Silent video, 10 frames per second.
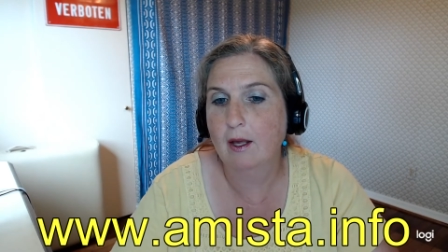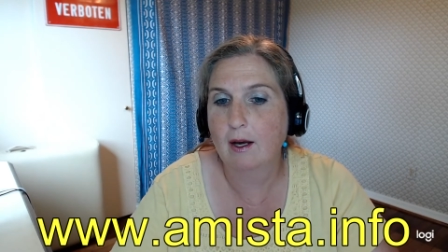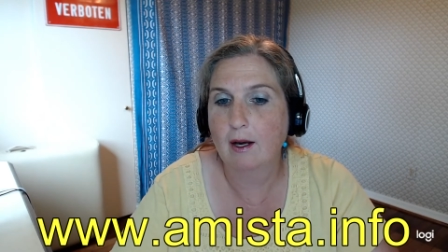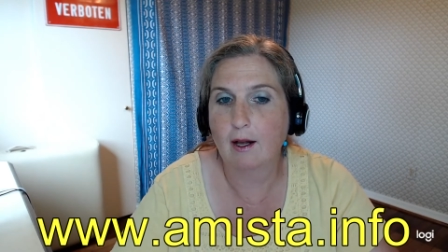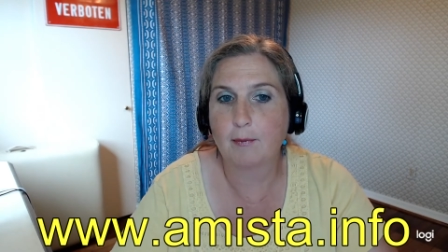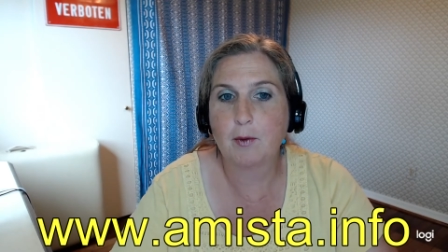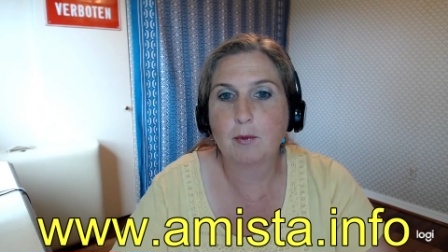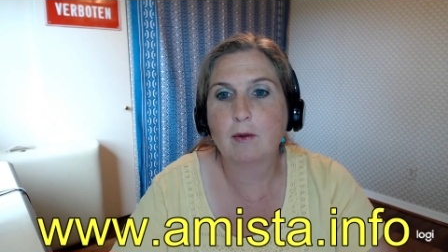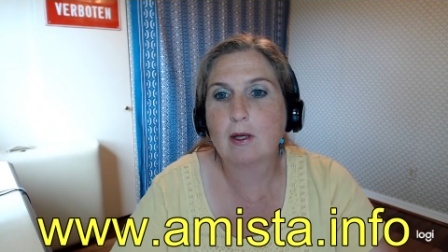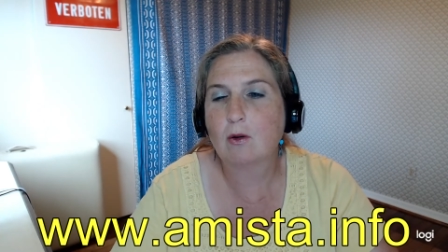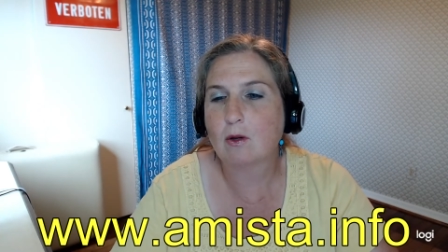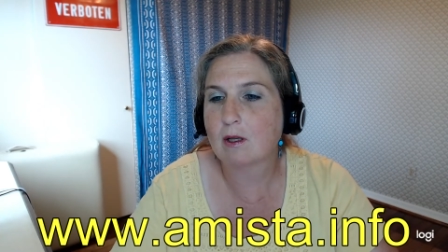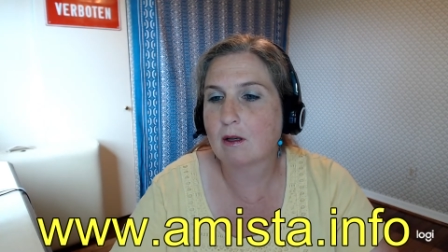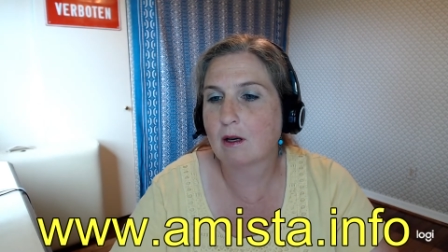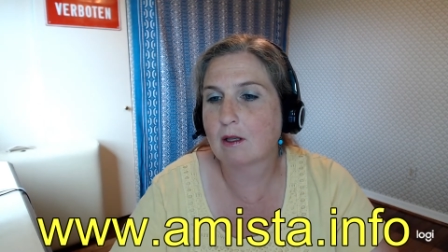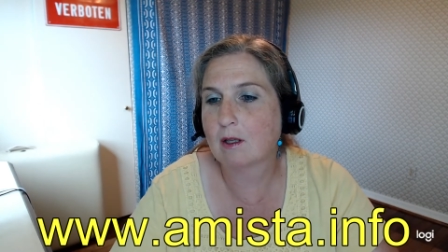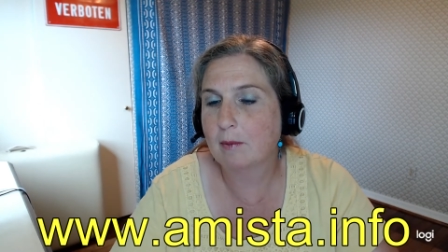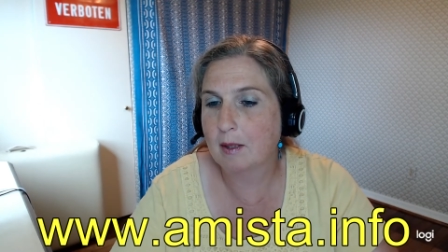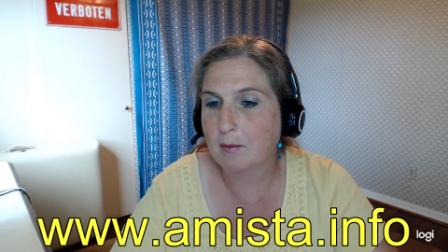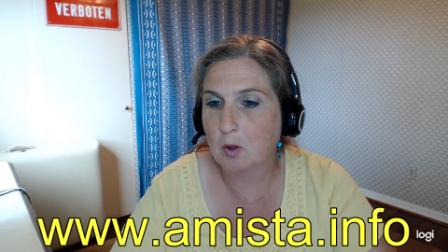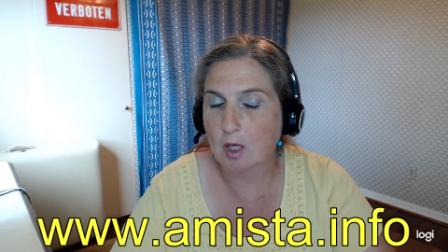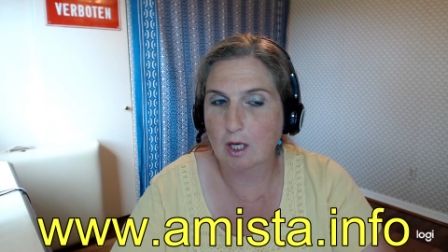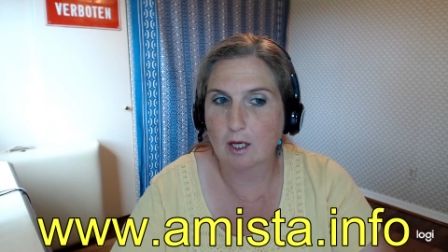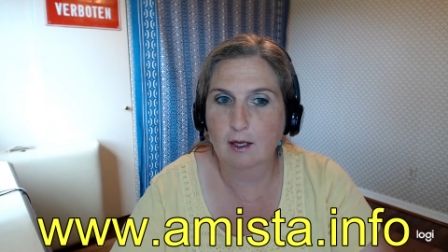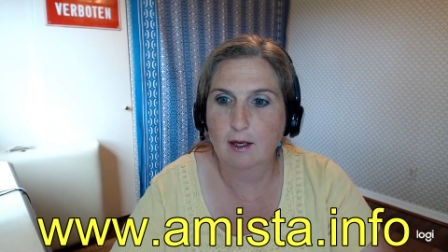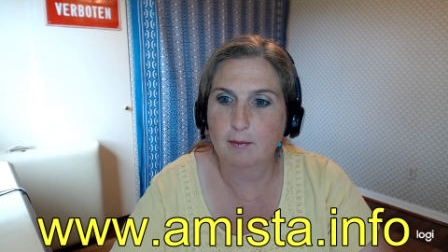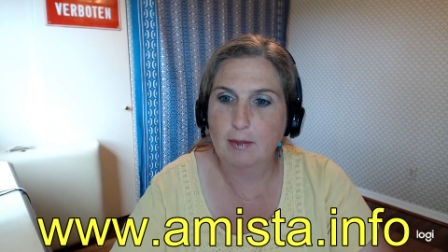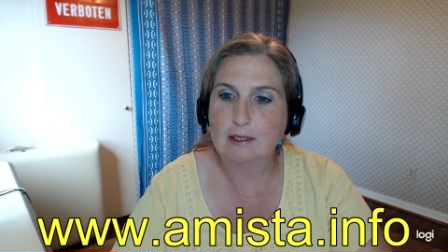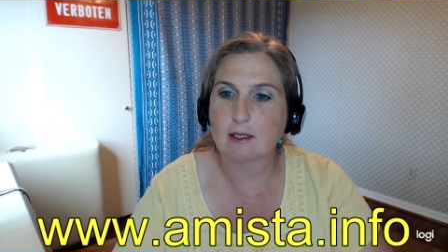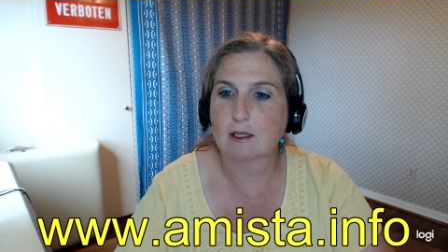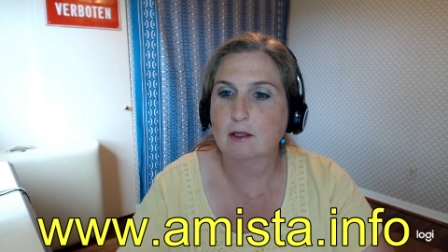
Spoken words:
The pre-recorded are a little bit more basic.